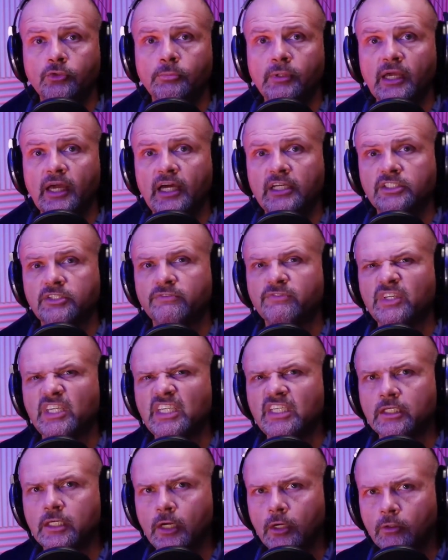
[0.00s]
you because of
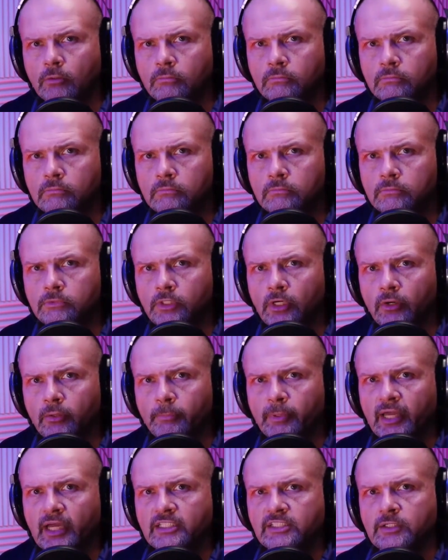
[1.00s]
ego,
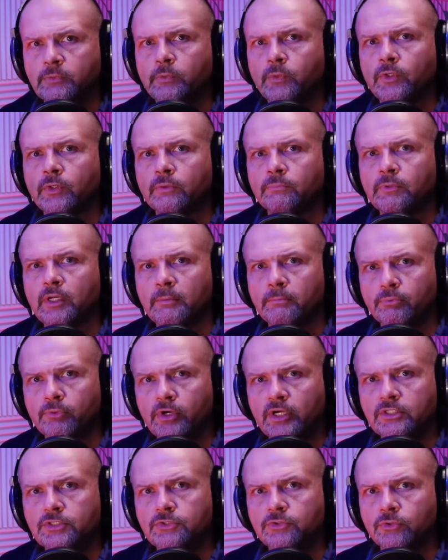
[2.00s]
because it will
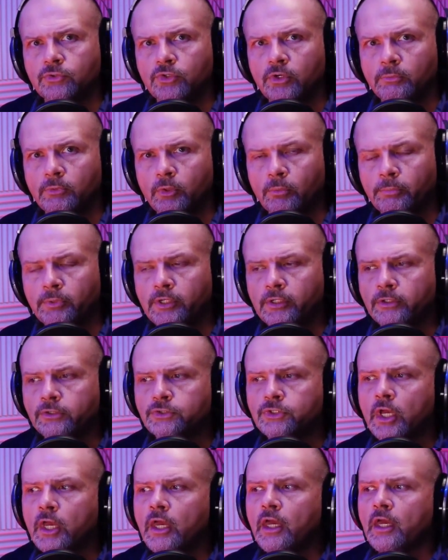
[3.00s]
impress their criminal
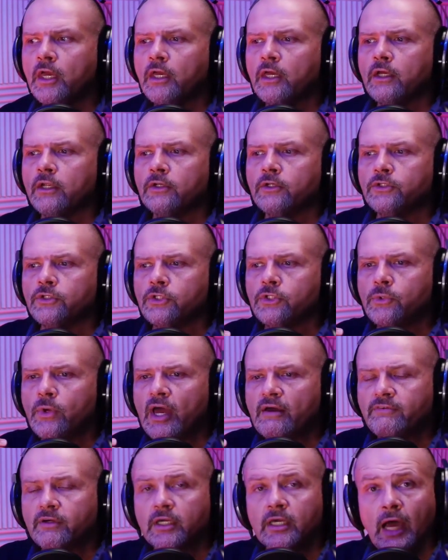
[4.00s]
peers. Do you
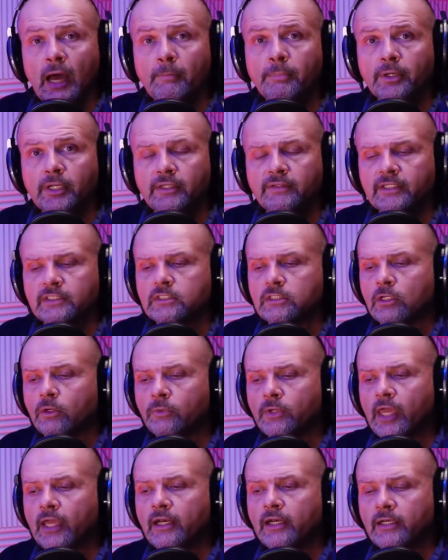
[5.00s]
have a company that's
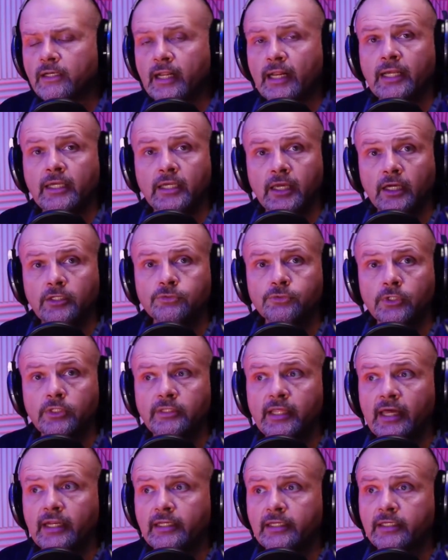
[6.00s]
located in a country
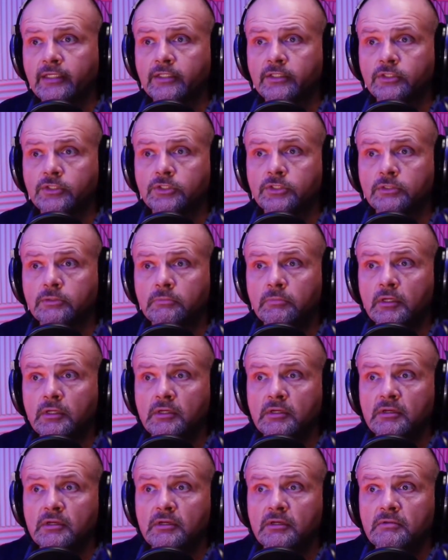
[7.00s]
that is
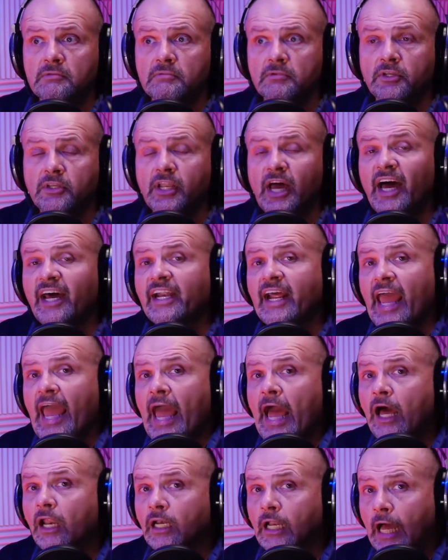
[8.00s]
not
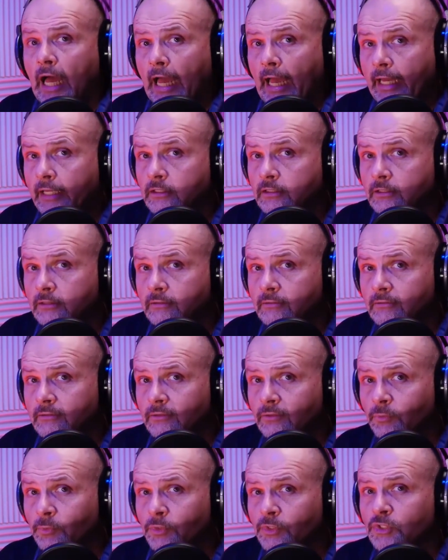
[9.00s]
allied
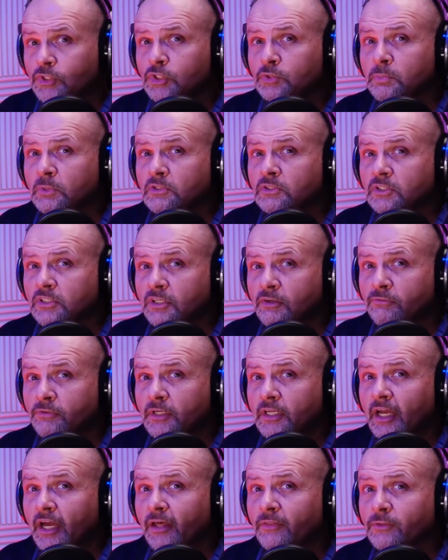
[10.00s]
with
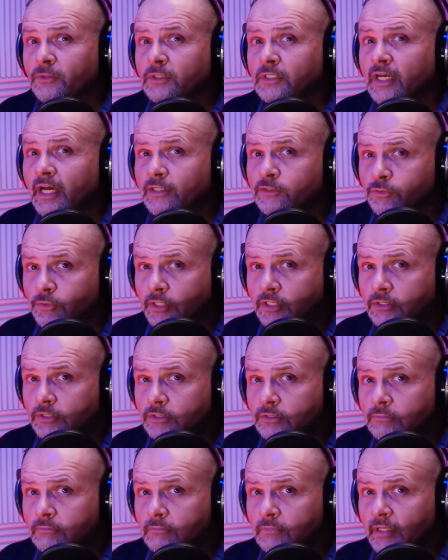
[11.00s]
specific other
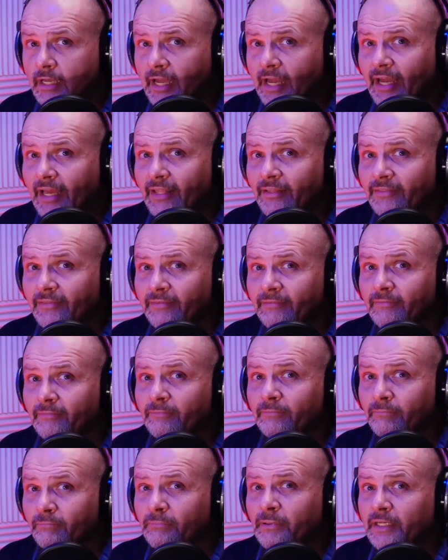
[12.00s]
countries,
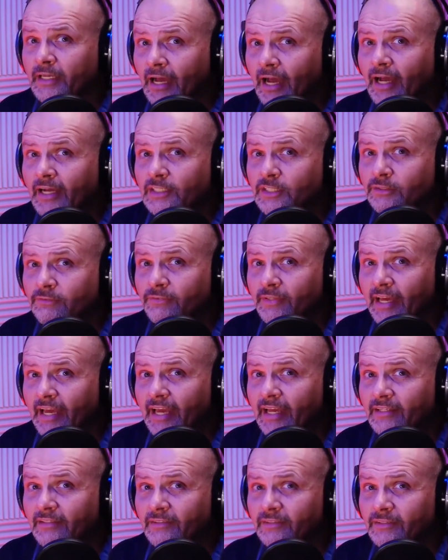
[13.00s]
and because of
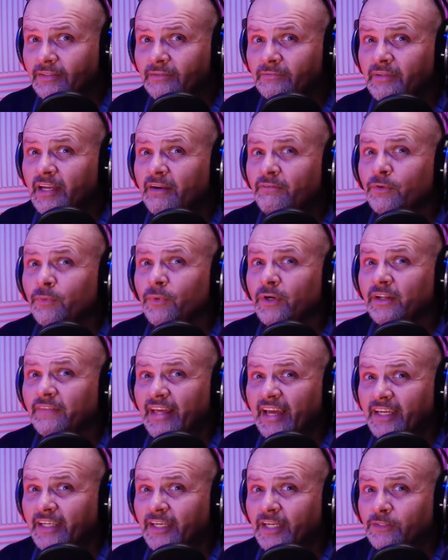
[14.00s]
that, everyone in
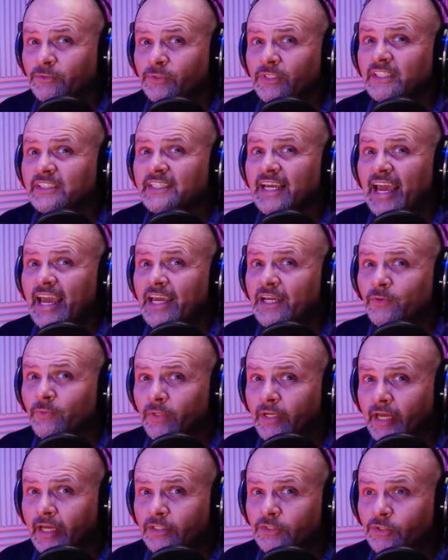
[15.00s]
that country is
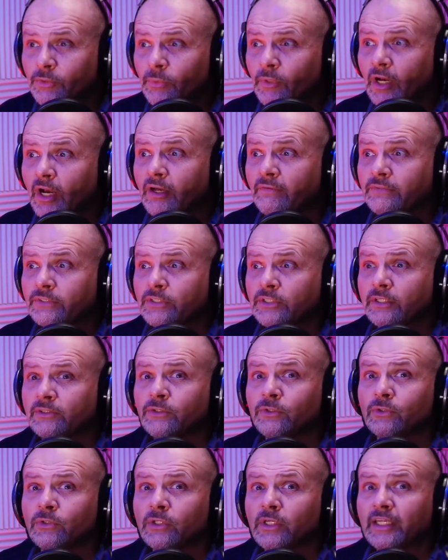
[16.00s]
angry at you? Well, all of a sudden
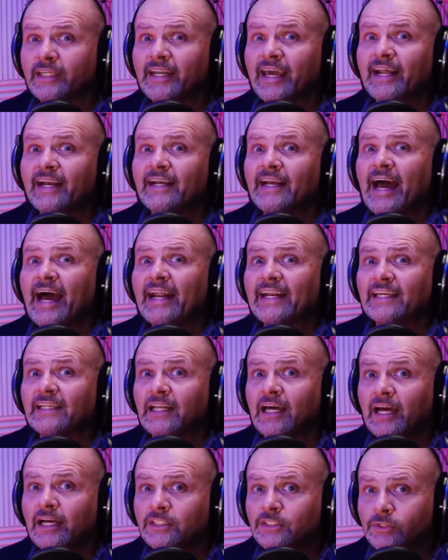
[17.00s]
you're looking at an
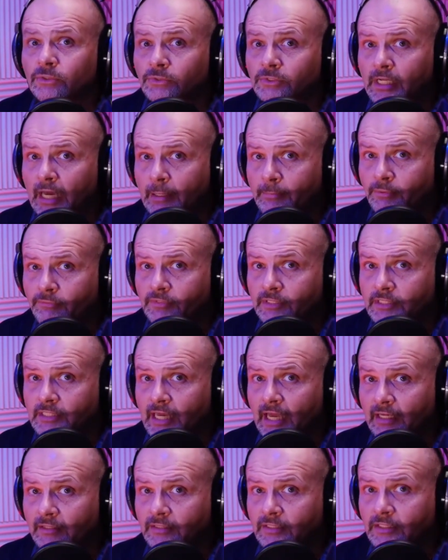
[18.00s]
ideological type of
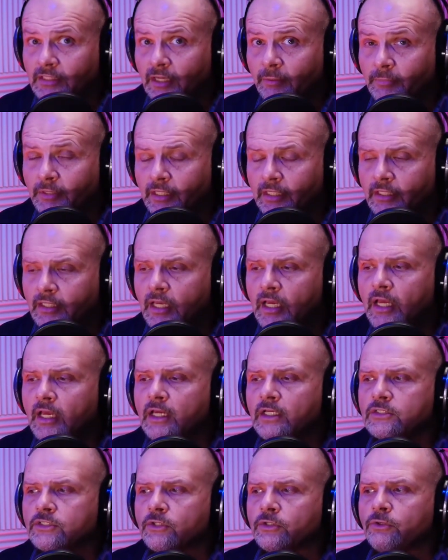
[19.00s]
attack that's coming in.
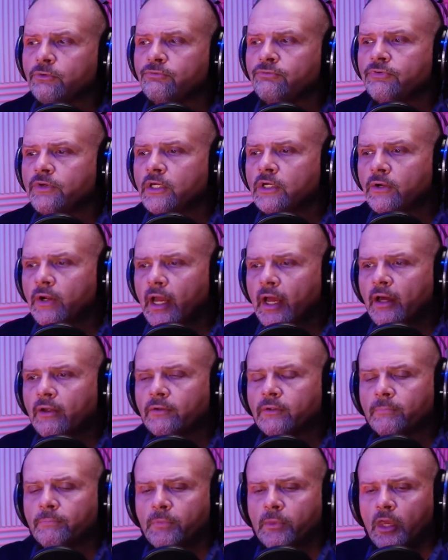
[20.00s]
So you figure
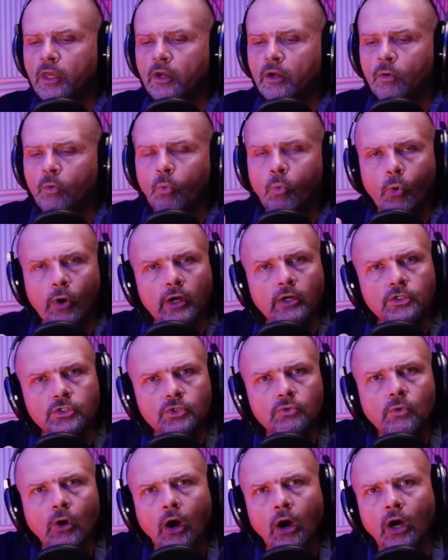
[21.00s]
out where
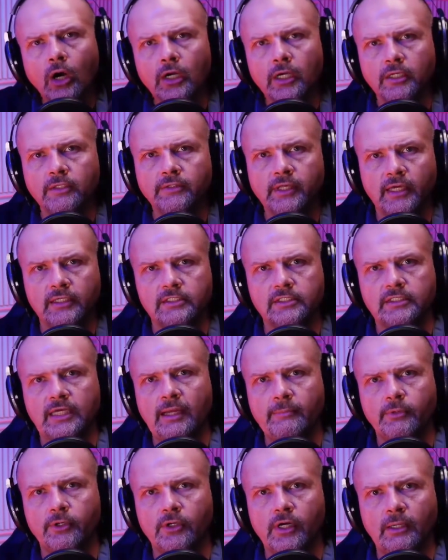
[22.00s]
you are in that
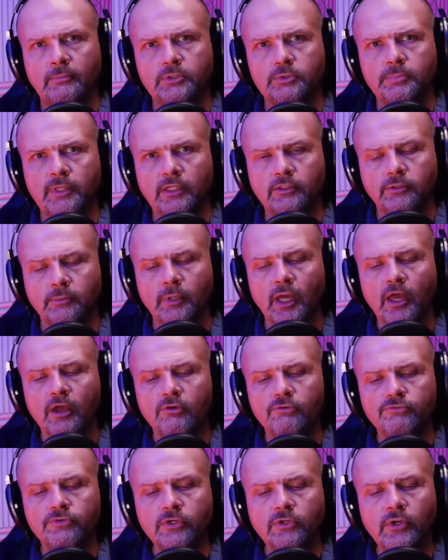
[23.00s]
cybercrime spectrum.
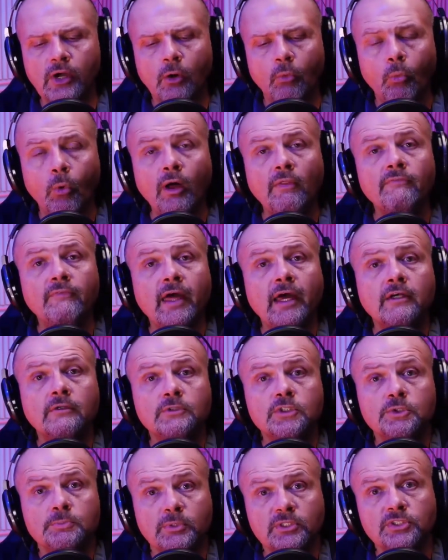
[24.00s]
Figure out what that
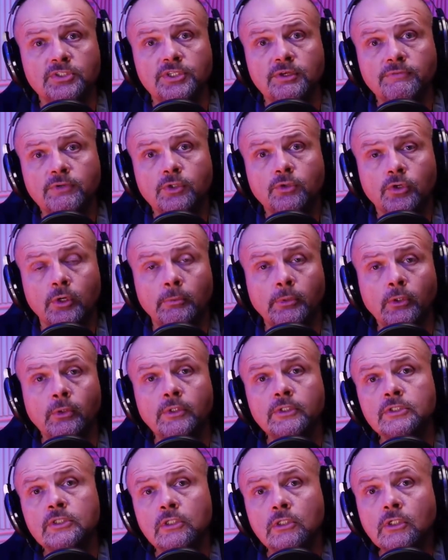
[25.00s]
specific criminal
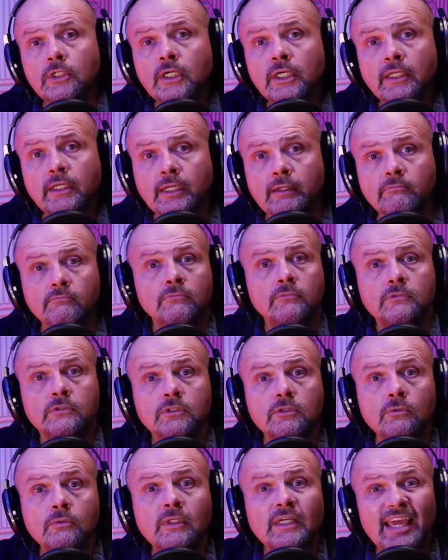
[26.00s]
is looking
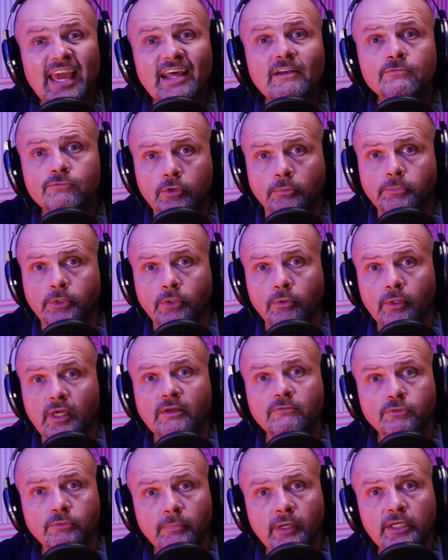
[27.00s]
to get from you:
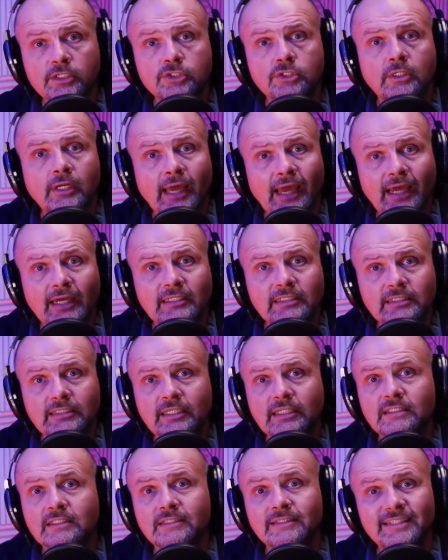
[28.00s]
information,
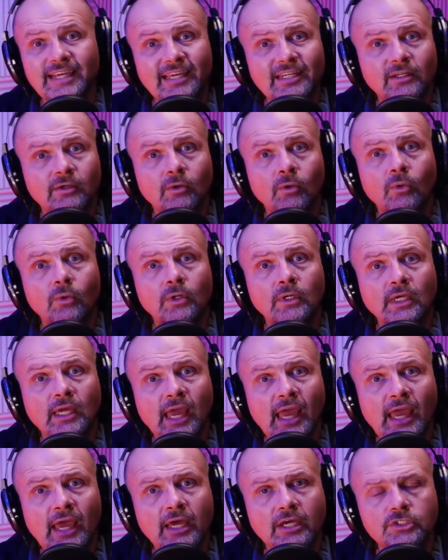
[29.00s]
access, data, or
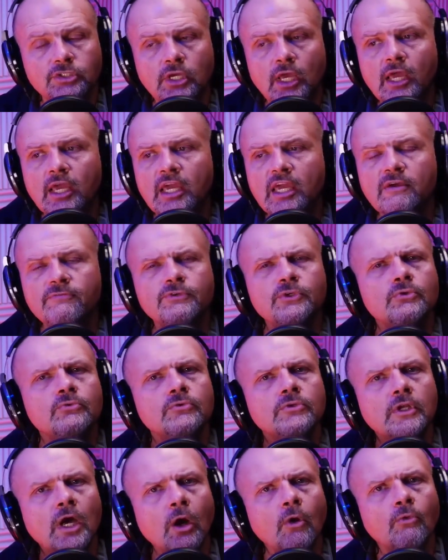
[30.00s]
cash. If you
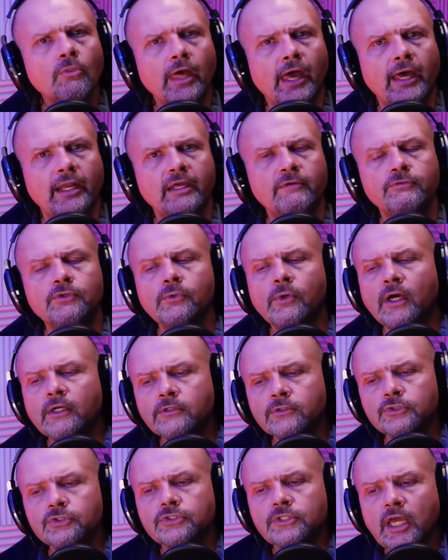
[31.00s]
know that, if you
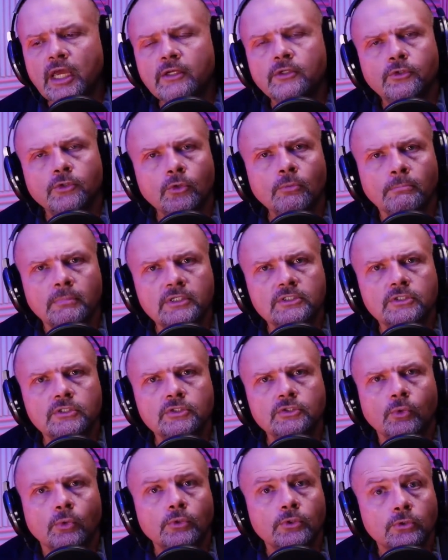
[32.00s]
understand your
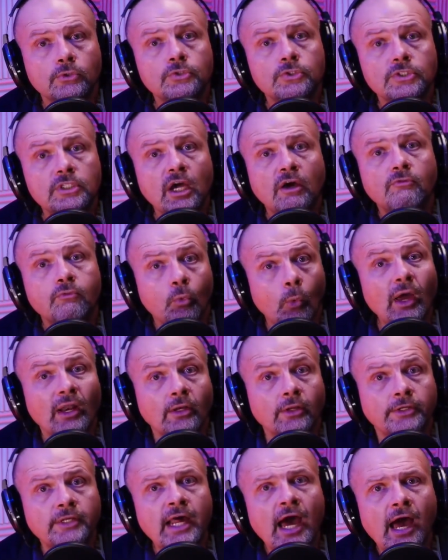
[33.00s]
business or yourself
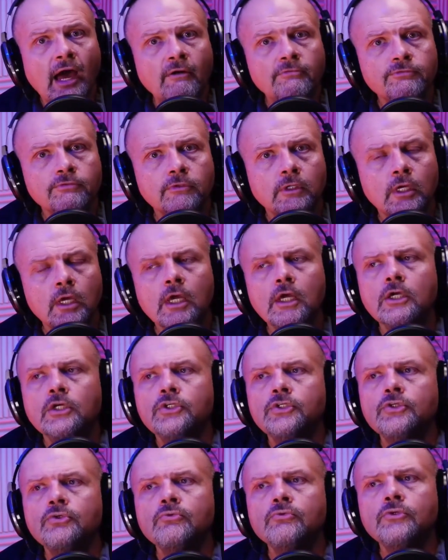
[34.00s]
well enough,
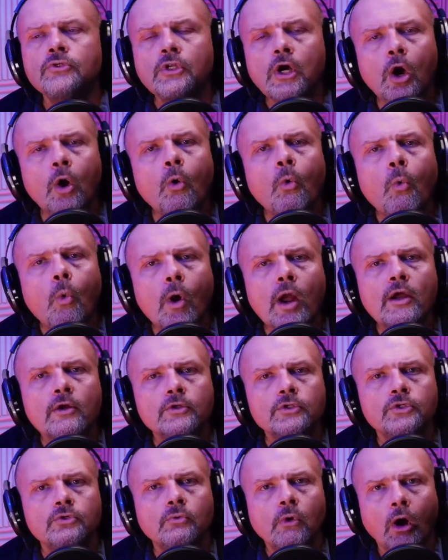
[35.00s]
you know where
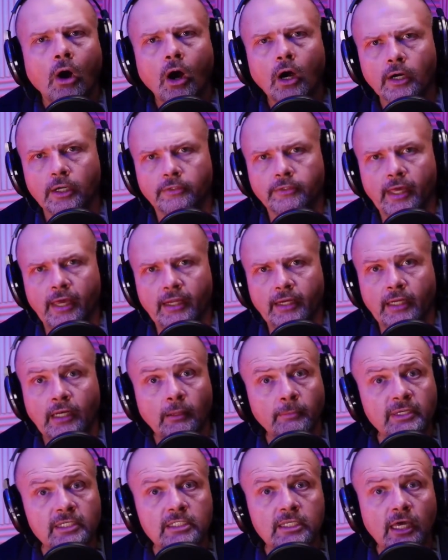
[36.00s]
you are in that. And
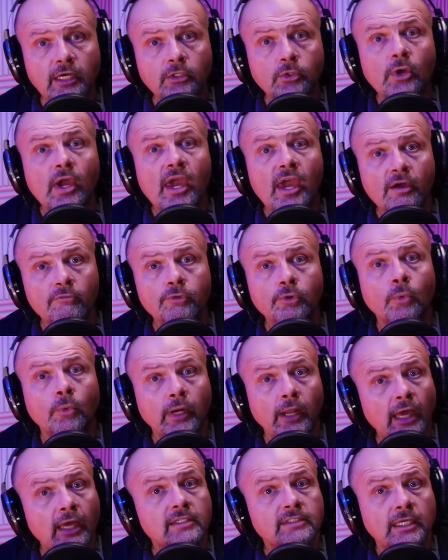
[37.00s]
let me tell you,
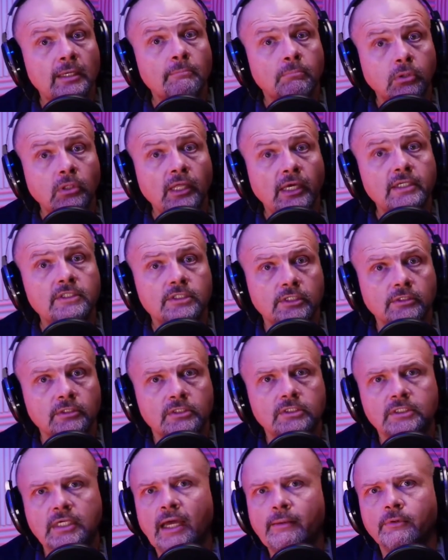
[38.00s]
everyone has a place in the
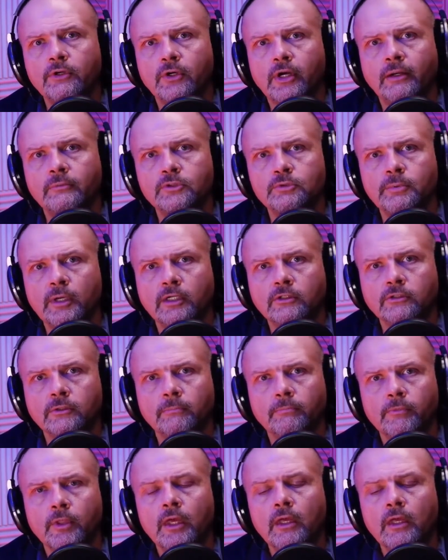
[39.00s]
cybercrime spectrum.